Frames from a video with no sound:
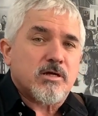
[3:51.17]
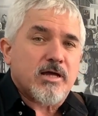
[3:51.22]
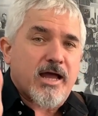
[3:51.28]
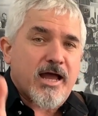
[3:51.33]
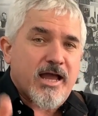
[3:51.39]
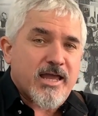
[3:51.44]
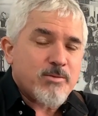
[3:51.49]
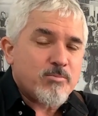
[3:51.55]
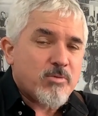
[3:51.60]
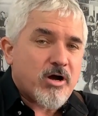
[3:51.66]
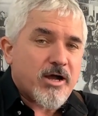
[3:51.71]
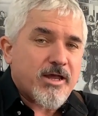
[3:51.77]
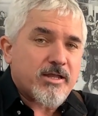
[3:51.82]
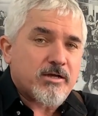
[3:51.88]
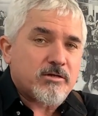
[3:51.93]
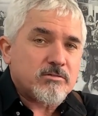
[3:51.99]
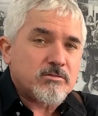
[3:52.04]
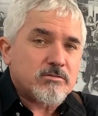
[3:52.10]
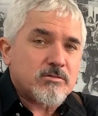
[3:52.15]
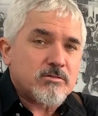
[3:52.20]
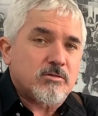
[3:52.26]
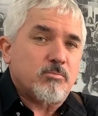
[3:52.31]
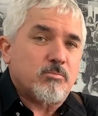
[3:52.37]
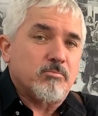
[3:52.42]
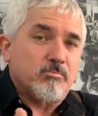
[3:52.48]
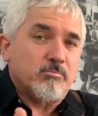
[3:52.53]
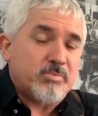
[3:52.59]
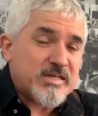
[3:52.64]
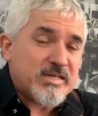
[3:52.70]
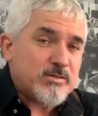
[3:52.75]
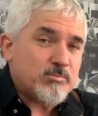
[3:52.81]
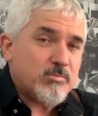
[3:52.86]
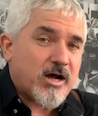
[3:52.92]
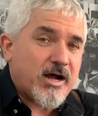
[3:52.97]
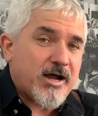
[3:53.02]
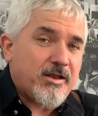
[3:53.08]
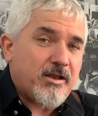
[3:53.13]
A minor, B
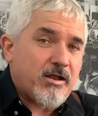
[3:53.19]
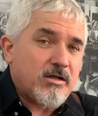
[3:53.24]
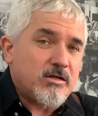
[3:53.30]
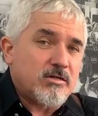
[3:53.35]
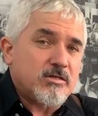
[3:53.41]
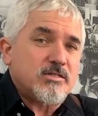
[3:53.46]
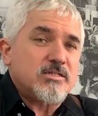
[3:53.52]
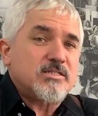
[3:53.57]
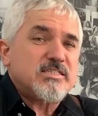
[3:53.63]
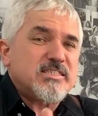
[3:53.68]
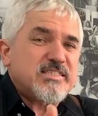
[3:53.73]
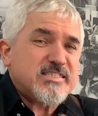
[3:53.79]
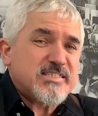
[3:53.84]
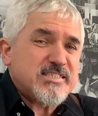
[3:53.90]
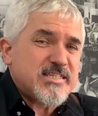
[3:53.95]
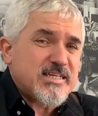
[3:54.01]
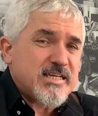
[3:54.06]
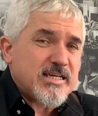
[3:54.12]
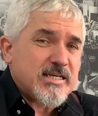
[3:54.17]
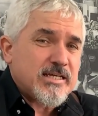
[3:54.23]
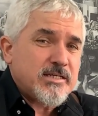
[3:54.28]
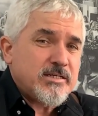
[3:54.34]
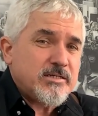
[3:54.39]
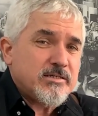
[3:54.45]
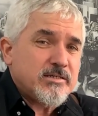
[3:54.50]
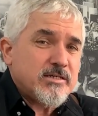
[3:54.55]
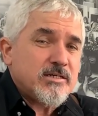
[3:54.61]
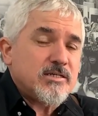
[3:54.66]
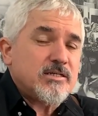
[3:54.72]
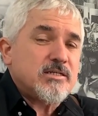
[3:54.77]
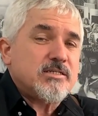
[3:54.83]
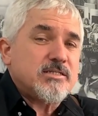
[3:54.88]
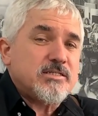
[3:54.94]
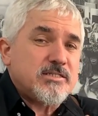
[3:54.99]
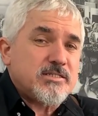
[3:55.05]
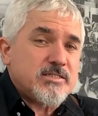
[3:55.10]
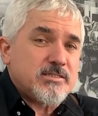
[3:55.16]
minor, C,
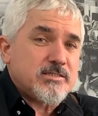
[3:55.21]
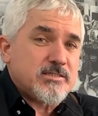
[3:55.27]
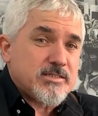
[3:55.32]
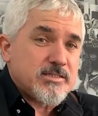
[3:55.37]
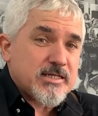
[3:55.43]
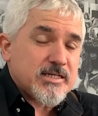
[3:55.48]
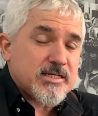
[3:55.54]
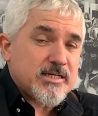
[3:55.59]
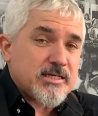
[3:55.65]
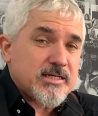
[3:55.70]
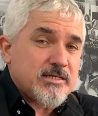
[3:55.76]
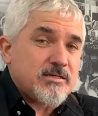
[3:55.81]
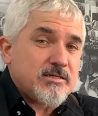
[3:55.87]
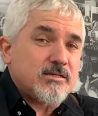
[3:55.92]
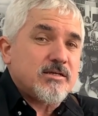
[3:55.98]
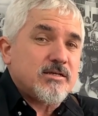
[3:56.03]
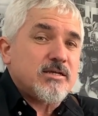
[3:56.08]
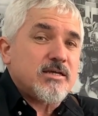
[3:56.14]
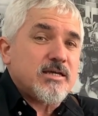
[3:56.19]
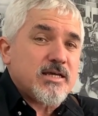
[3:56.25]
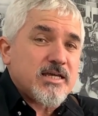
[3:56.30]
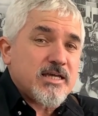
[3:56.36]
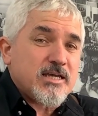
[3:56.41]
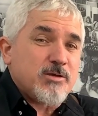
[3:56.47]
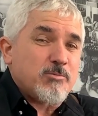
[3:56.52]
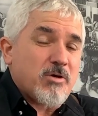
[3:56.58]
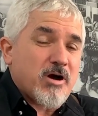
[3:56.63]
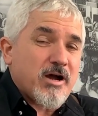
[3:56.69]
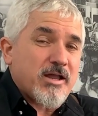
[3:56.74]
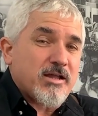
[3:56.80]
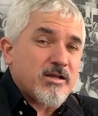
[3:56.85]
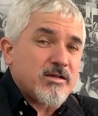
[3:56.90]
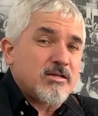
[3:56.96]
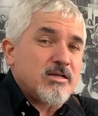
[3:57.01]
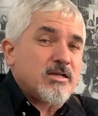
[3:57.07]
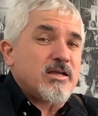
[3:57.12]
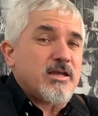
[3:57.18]
D, E
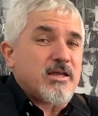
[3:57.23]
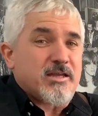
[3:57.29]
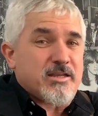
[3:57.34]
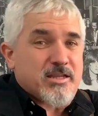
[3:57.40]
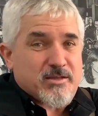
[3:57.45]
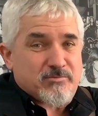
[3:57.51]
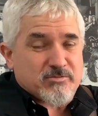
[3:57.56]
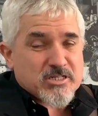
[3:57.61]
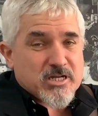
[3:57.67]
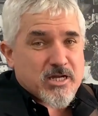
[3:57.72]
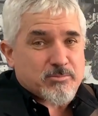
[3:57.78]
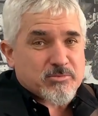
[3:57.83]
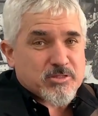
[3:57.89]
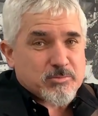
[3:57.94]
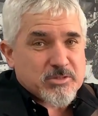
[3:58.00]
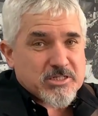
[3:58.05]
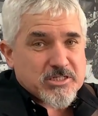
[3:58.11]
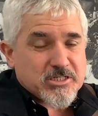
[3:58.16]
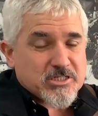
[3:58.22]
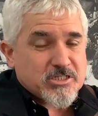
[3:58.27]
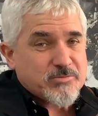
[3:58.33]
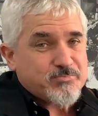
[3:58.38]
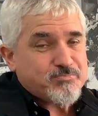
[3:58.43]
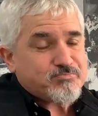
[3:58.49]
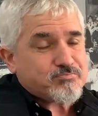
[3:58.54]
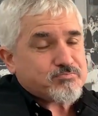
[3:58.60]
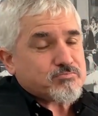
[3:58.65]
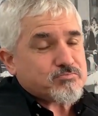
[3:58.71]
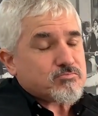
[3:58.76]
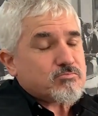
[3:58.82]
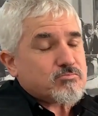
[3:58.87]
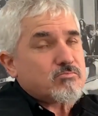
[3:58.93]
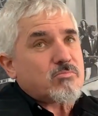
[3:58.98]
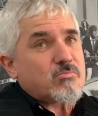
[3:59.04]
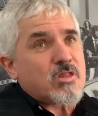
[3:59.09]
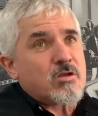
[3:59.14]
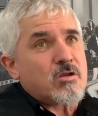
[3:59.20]
minor, and F sharp diminished.
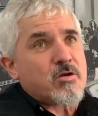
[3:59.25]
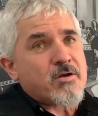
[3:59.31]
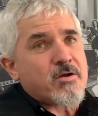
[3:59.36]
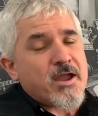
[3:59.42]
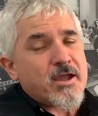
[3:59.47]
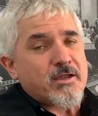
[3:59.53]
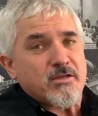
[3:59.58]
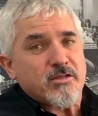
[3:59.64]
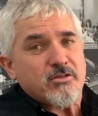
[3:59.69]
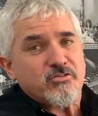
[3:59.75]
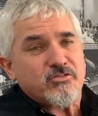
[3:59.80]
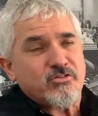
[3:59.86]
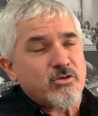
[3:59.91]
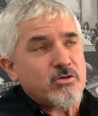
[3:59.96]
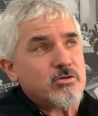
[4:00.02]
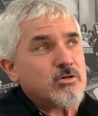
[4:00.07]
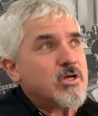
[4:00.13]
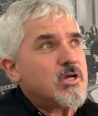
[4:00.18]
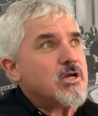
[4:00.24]
All right, so